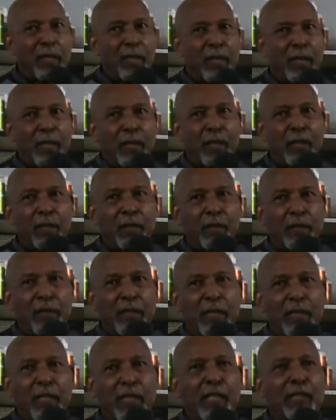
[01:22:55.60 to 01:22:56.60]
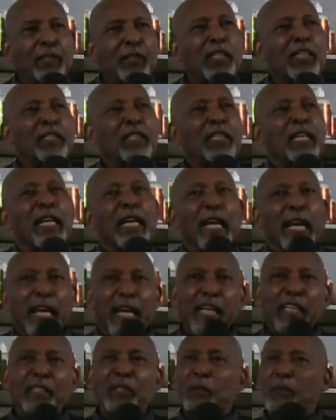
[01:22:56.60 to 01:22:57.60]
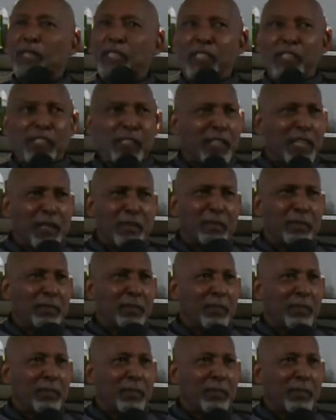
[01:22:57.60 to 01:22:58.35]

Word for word: You know, it's it's ignorance is something.